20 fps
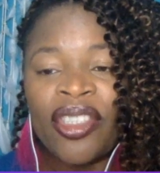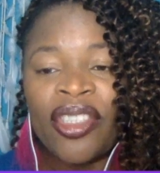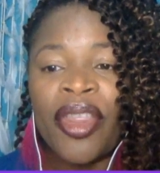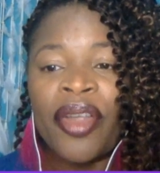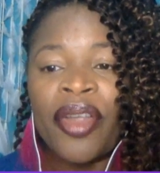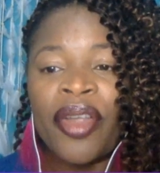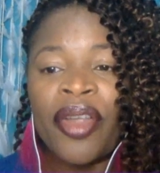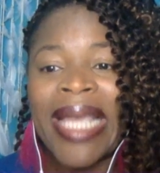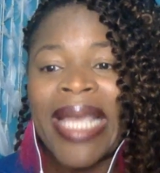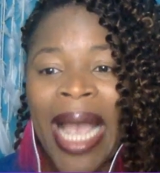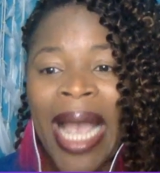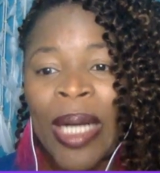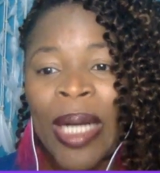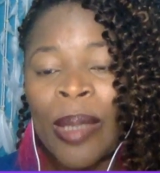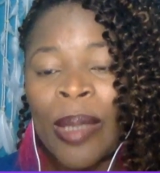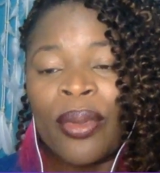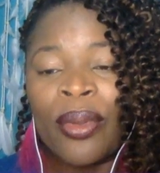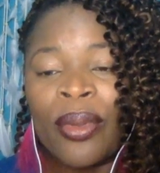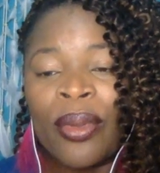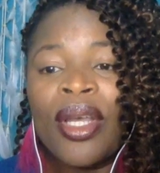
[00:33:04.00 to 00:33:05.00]
other
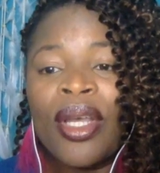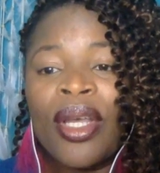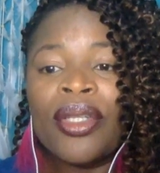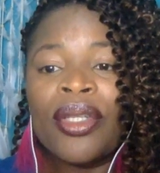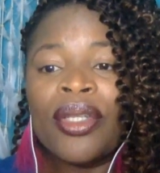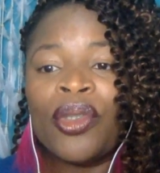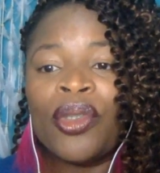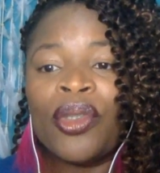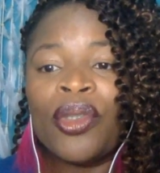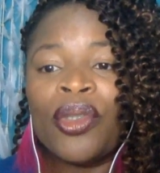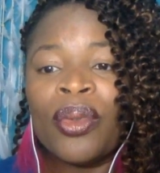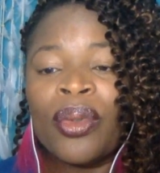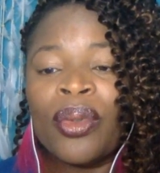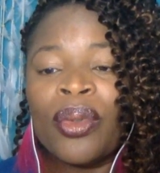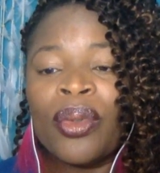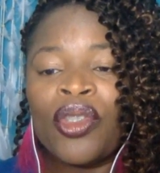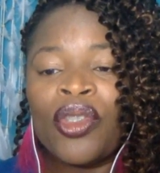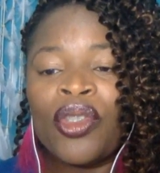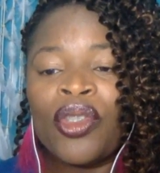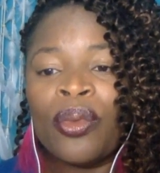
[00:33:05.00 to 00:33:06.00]
accountable
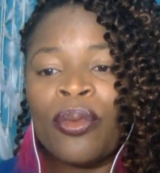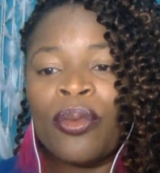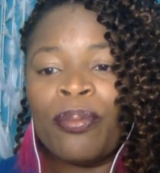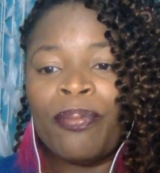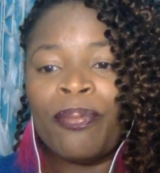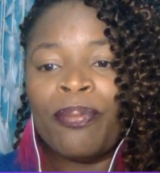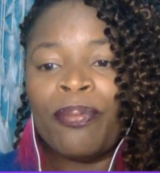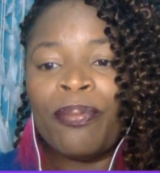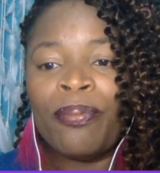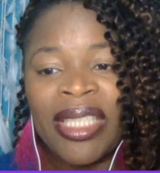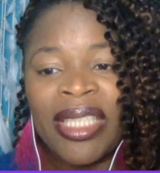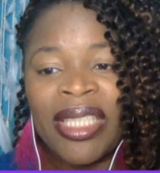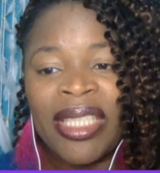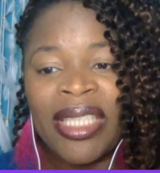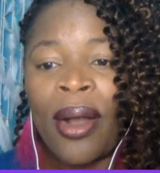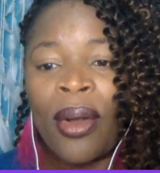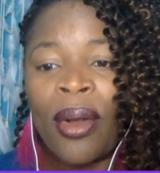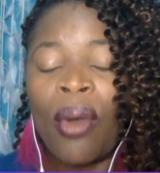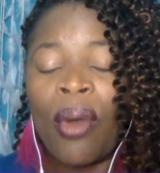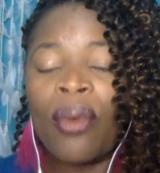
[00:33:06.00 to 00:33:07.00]
to reaching
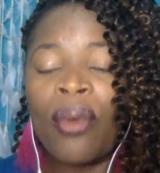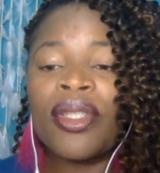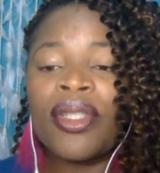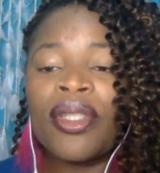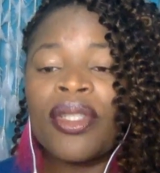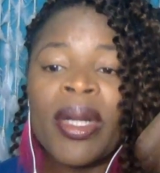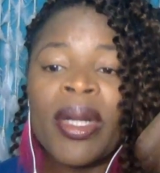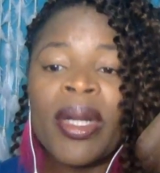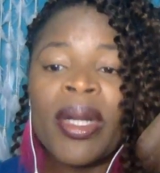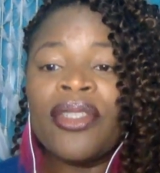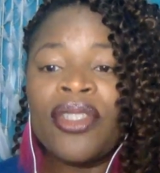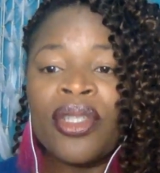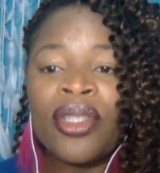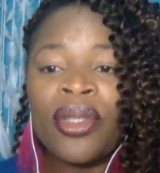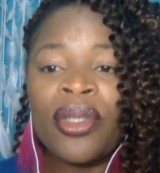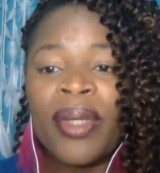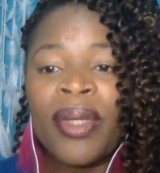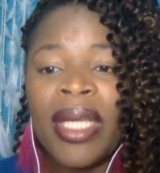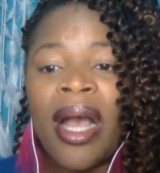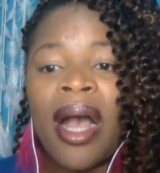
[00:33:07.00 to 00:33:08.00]
that goal. So what I'll
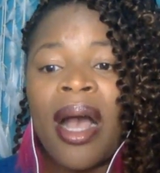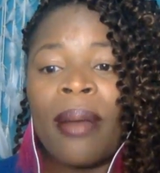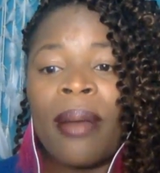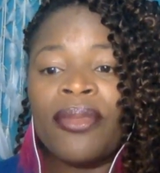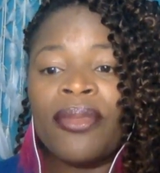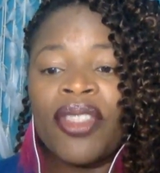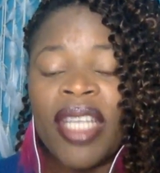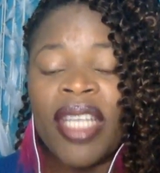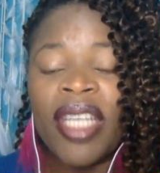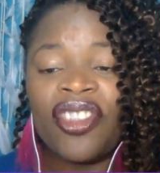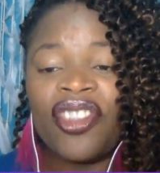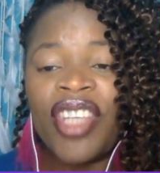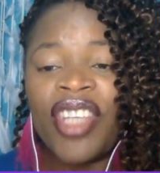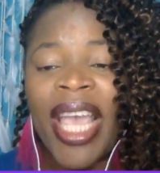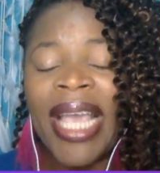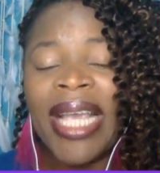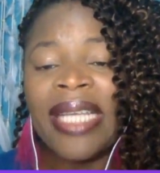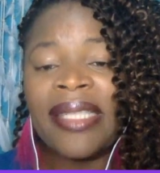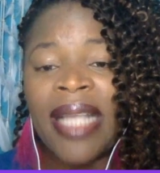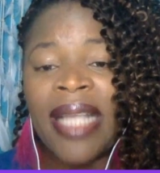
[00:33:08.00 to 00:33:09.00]
do, Just
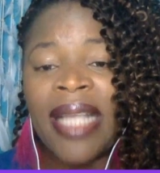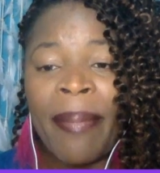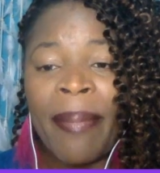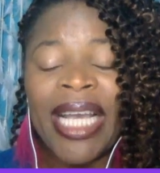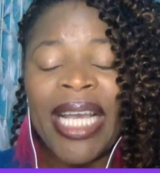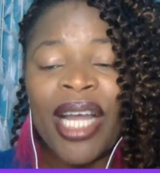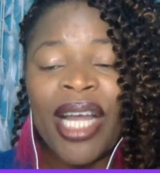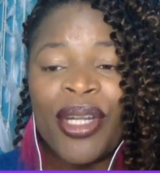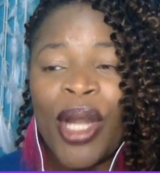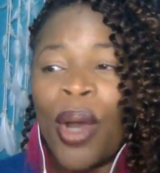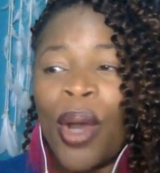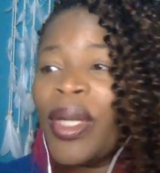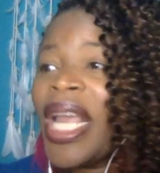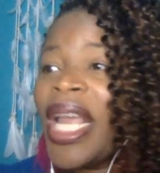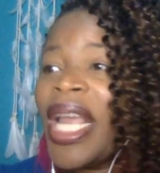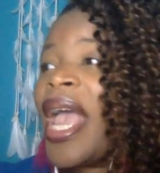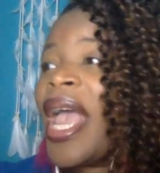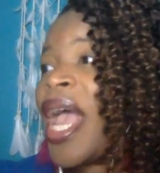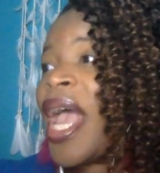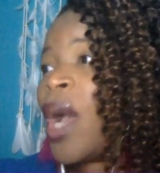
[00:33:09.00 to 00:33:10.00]
Jay, is I'll make a note
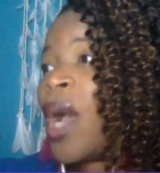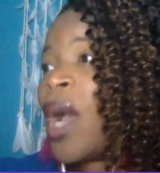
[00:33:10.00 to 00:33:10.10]
and